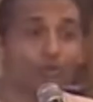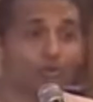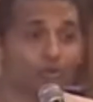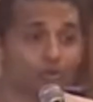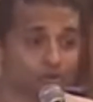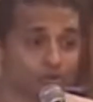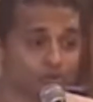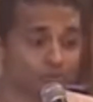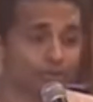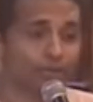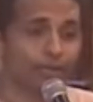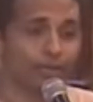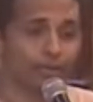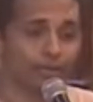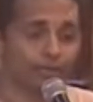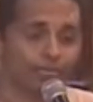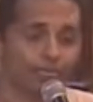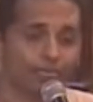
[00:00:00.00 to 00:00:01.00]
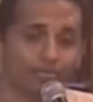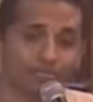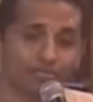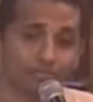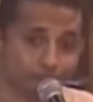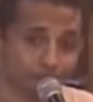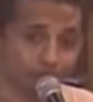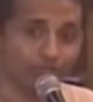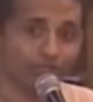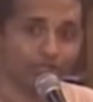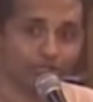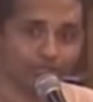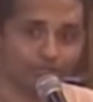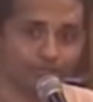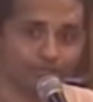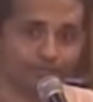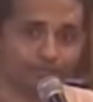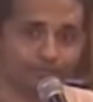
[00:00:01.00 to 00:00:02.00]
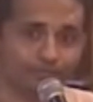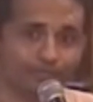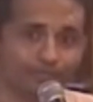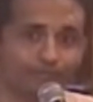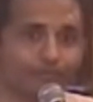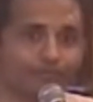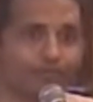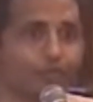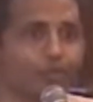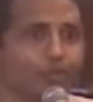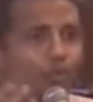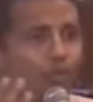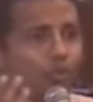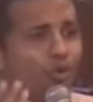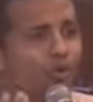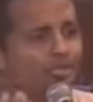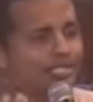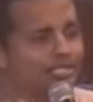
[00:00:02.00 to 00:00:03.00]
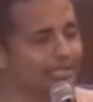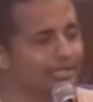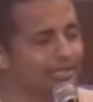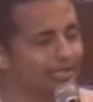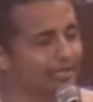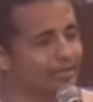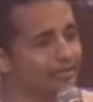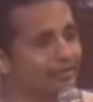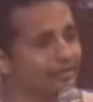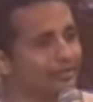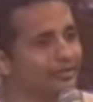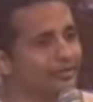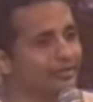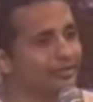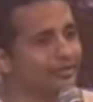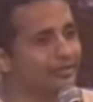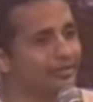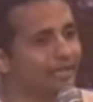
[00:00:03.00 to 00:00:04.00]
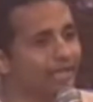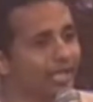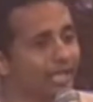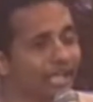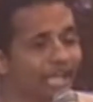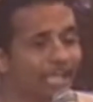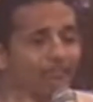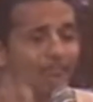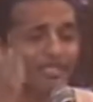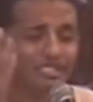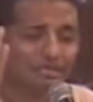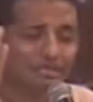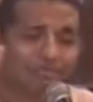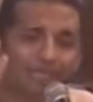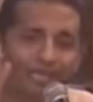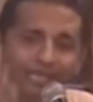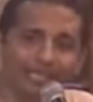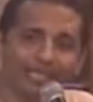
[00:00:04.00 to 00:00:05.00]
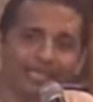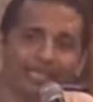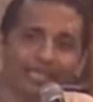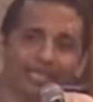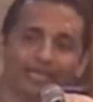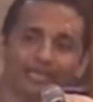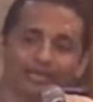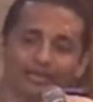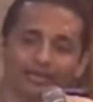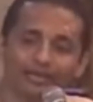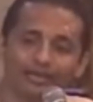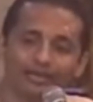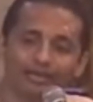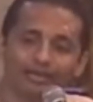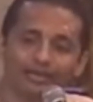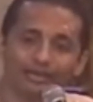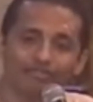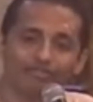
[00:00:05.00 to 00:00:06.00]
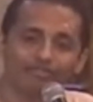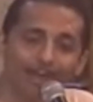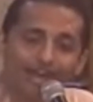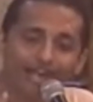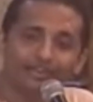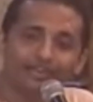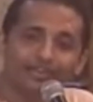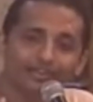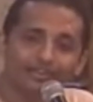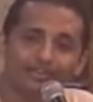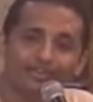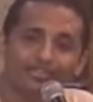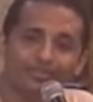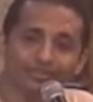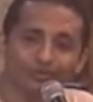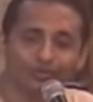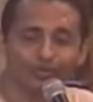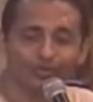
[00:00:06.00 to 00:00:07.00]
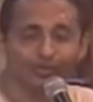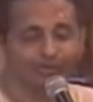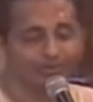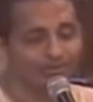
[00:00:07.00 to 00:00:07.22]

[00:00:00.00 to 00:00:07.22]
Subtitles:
Goswami, especially. Who was he? He was a millionaire 500 years ago.